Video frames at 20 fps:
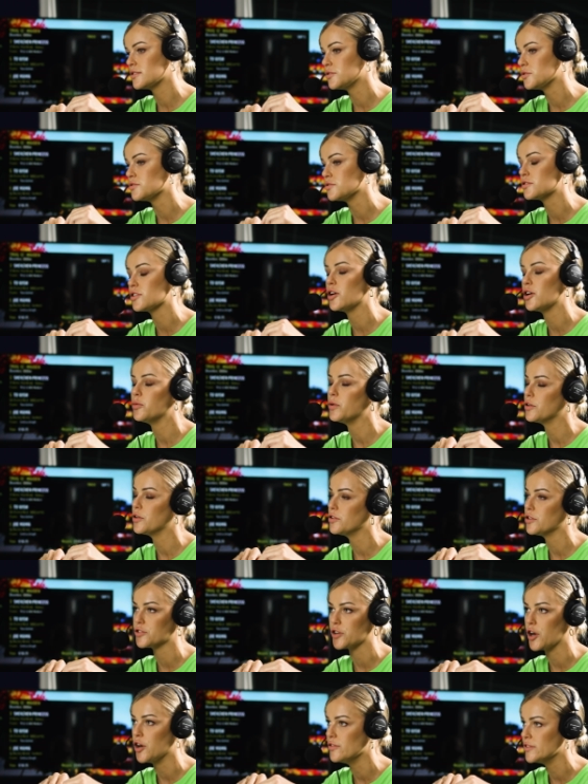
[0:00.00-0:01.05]
do so well
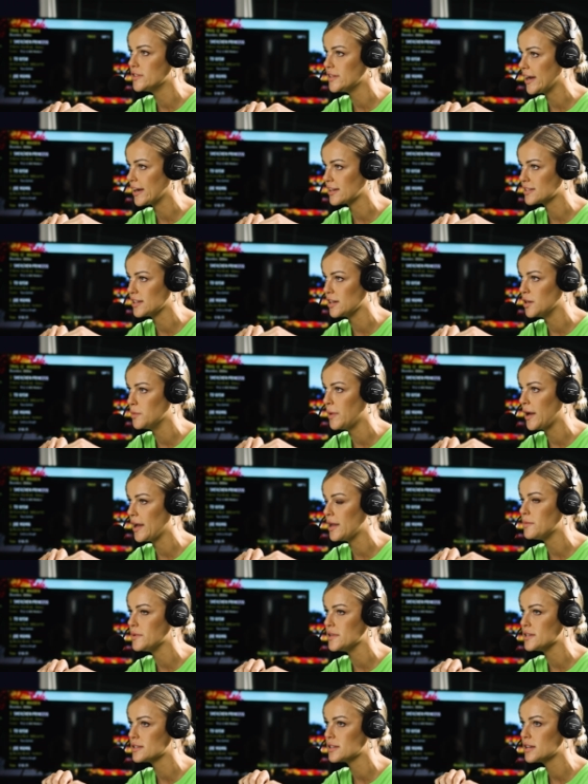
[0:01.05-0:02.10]
not to overtax our
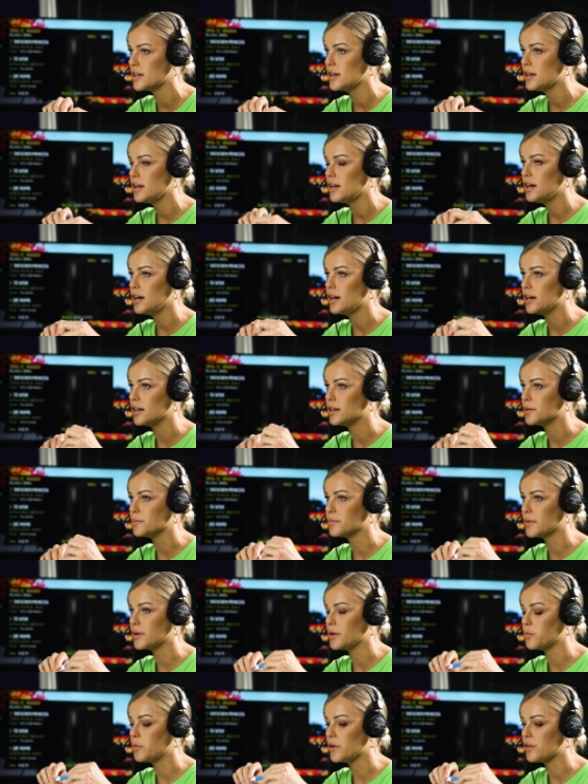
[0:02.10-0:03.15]
babies
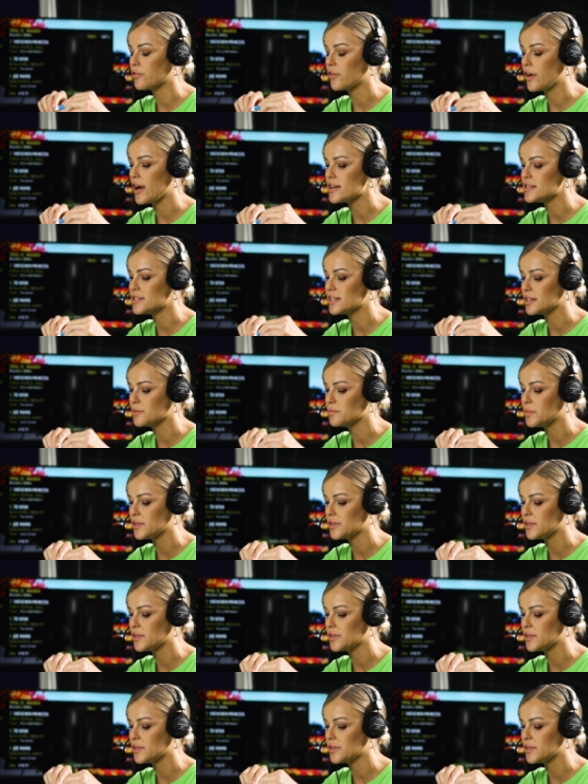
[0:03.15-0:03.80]
with racing.